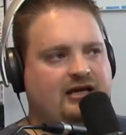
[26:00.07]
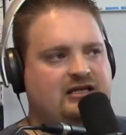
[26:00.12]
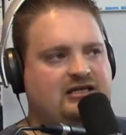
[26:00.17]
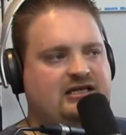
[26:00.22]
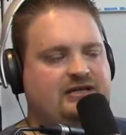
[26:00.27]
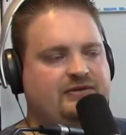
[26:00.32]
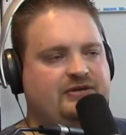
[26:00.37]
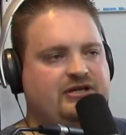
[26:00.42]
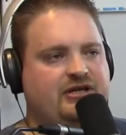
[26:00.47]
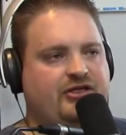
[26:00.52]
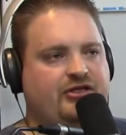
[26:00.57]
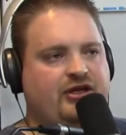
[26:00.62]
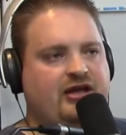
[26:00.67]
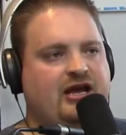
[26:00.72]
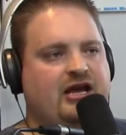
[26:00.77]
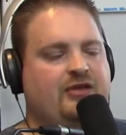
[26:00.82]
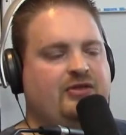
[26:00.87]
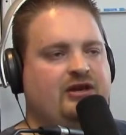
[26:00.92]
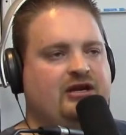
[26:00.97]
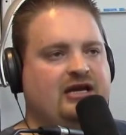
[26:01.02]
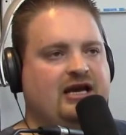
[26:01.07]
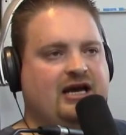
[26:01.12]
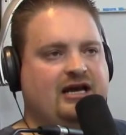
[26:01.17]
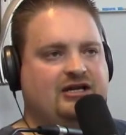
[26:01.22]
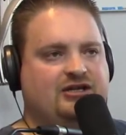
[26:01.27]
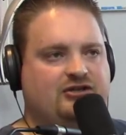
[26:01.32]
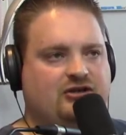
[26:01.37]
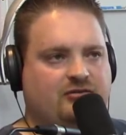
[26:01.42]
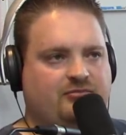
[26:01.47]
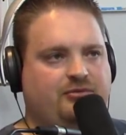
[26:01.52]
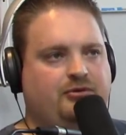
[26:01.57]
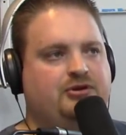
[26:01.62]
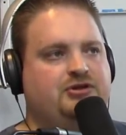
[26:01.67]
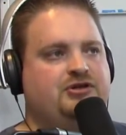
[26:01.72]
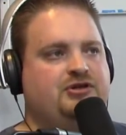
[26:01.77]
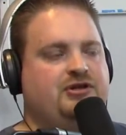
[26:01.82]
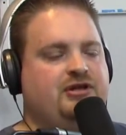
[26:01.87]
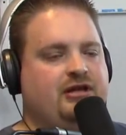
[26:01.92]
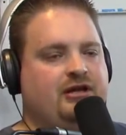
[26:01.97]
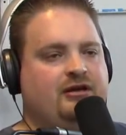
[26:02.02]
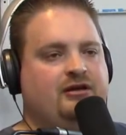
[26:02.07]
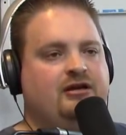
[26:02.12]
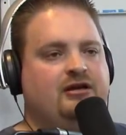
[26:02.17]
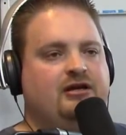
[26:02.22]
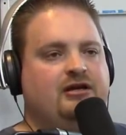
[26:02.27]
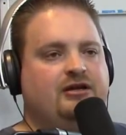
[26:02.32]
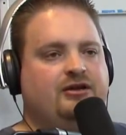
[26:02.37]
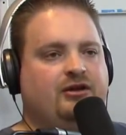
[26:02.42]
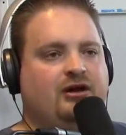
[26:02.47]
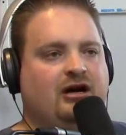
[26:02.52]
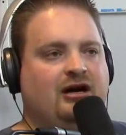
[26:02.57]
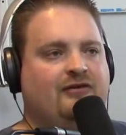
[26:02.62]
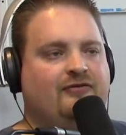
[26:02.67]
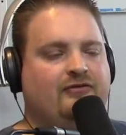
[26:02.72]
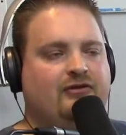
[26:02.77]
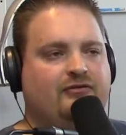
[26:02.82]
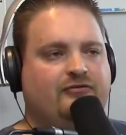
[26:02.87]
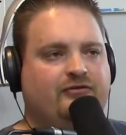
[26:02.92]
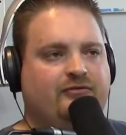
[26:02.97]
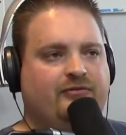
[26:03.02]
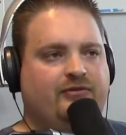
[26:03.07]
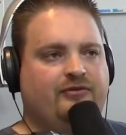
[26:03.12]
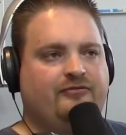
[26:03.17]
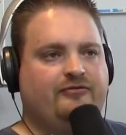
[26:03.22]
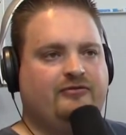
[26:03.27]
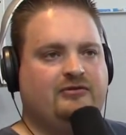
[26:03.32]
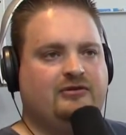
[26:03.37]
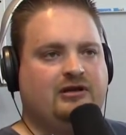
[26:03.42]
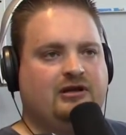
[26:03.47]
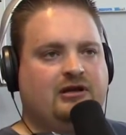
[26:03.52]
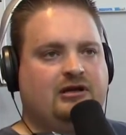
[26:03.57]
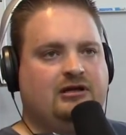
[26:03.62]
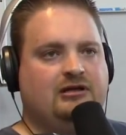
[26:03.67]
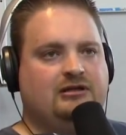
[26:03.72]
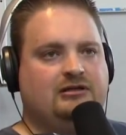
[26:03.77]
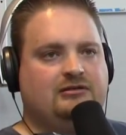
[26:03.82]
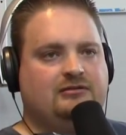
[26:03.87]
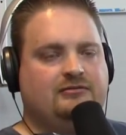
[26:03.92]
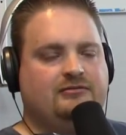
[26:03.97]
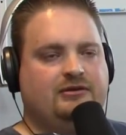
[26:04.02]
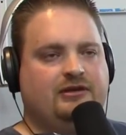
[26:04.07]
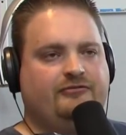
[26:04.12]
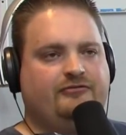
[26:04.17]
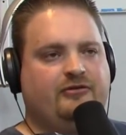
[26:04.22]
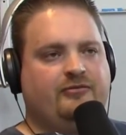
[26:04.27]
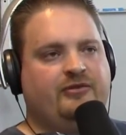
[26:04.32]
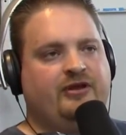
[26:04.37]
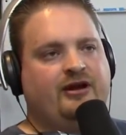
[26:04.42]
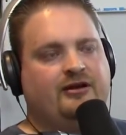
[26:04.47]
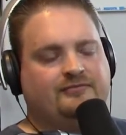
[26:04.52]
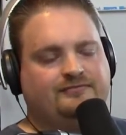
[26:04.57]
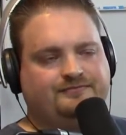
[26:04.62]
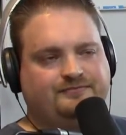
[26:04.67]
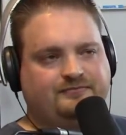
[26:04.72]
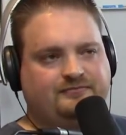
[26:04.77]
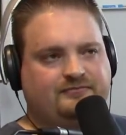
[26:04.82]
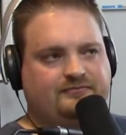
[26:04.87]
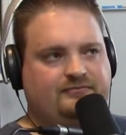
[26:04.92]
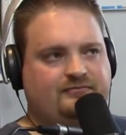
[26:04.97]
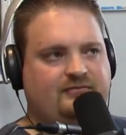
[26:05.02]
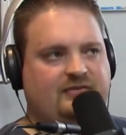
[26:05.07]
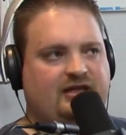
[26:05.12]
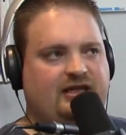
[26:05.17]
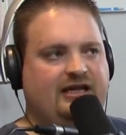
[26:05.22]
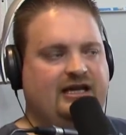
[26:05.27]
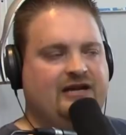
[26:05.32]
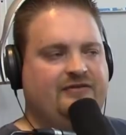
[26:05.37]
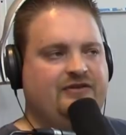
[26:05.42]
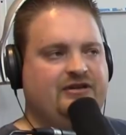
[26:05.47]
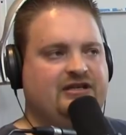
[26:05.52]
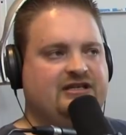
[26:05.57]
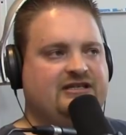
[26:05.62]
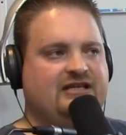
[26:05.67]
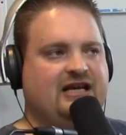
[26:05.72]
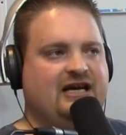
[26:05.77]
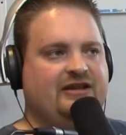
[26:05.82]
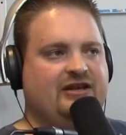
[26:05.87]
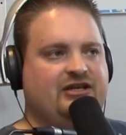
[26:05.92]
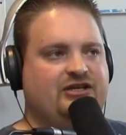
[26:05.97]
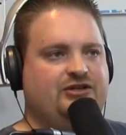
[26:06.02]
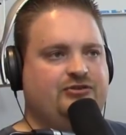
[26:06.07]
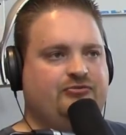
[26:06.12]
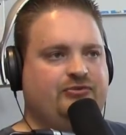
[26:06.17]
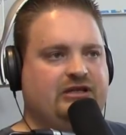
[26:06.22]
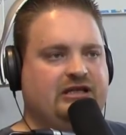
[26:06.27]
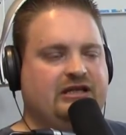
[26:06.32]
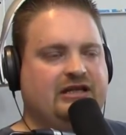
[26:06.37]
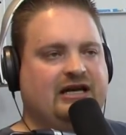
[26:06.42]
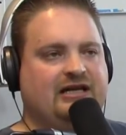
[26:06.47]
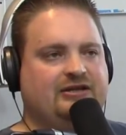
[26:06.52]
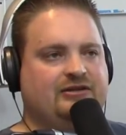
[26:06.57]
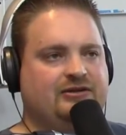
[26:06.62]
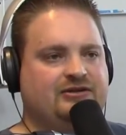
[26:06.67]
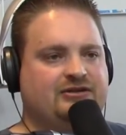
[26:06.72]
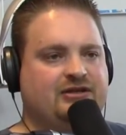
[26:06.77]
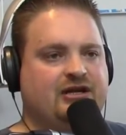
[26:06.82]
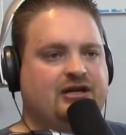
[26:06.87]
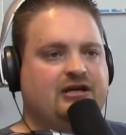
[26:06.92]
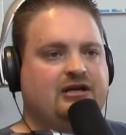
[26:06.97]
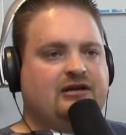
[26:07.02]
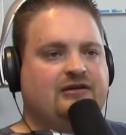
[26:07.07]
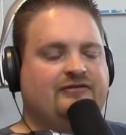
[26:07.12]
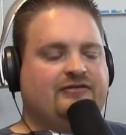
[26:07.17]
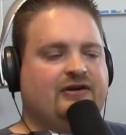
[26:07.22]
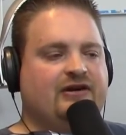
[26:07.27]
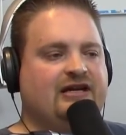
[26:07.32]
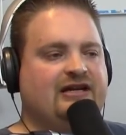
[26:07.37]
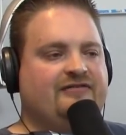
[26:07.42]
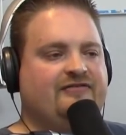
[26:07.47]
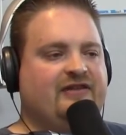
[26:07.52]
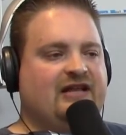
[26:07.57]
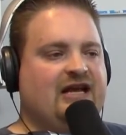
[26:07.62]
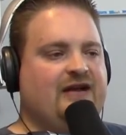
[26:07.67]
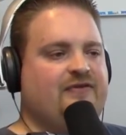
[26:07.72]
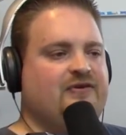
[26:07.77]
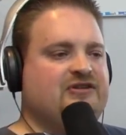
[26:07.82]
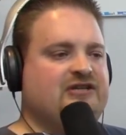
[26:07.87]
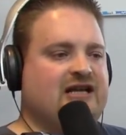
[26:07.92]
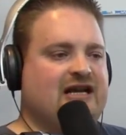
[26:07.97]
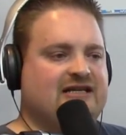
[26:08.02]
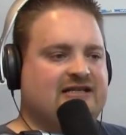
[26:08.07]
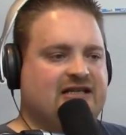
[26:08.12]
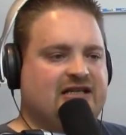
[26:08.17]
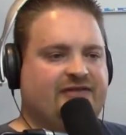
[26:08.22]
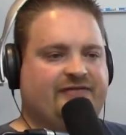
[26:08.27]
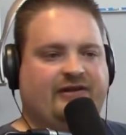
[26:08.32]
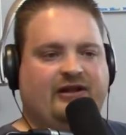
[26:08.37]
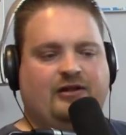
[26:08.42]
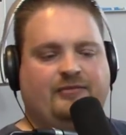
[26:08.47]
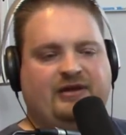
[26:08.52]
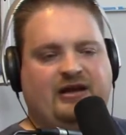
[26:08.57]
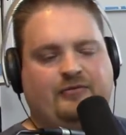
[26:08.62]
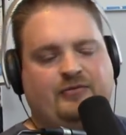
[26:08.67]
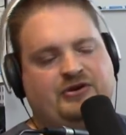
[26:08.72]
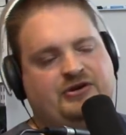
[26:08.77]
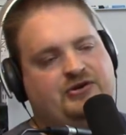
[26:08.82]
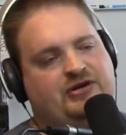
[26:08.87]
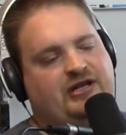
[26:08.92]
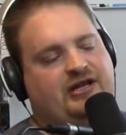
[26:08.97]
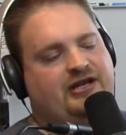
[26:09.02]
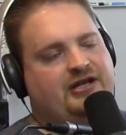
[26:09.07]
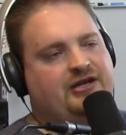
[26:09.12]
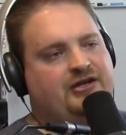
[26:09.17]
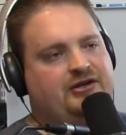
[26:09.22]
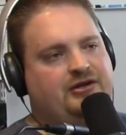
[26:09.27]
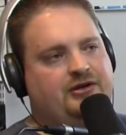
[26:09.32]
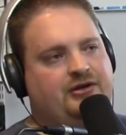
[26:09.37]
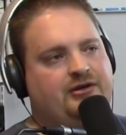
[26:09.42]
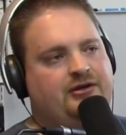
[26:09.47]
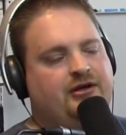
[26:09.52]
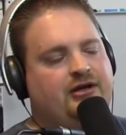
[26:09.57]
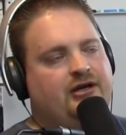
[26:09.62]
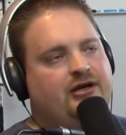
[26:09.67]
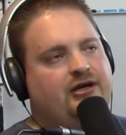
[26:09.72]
see what you think, and then kind of start pushing the envelope from there. And if you decide that you really like those funky flavors, and as they develop, man, when you get like a good